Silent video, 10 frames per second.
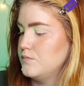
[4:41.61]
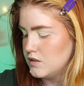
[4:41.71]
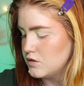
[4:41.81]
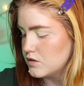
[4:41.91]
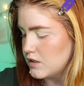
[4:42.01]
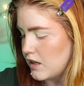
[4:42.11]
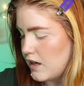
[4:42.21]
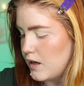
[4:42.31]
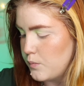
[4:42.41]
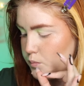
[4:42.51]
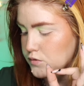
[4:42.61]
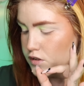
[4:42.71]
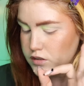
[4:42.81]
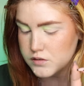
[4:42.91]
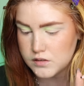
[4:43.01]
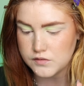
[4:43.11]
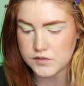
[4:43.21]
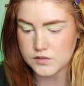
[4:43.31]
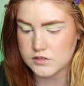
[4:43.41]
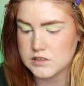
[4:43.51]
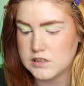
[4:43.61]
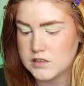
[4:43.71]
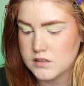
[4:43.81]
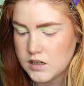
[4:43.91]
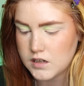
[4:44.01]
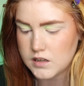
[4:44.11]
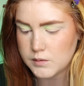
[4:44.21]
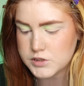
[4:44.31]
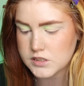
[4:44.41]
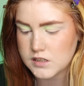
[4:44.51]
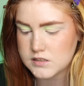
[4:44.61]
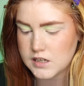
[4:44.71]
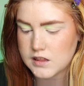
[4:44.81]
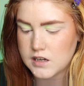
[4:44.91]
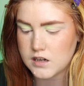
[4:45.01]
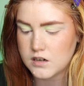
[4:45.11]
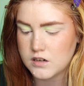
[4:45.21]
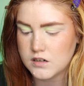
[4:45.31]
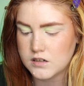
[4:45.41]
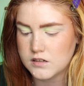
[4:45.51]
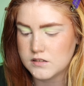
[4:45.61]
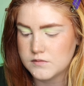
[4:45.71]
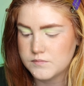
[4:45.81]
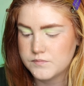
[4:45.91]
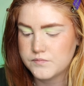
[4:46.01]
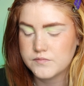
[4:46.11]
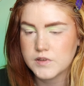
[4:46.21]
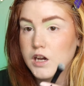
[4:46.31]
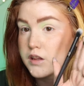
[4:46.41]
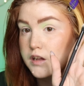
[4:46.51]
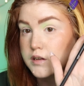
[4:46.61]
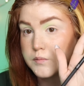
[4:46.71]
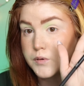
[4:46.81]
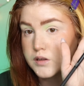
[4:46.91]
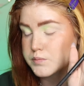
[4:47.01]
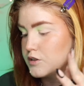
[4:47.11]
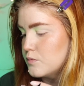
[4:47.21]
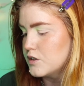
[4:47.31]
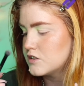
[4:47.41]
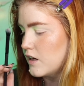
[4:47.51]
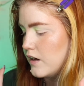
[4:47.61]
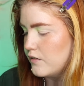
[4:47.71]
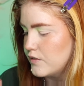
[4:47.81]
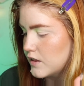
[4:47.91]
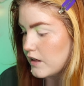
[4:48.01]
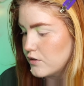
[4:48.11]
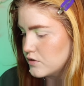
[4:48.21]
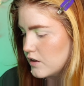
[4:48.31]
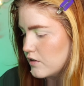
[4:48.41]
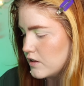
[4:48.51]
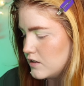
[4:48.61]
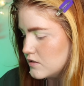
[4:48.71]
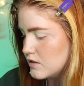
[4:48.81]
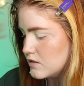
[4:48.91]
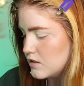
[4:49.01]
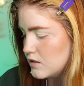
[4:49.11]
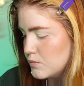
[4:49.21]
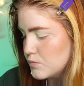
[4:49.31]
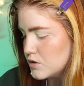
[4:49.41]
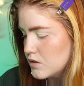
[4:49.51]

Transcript: This looks like a beautiful green, and I'm just gonna take that on another Moda Pro brush. I have 1,000 of these, it seems.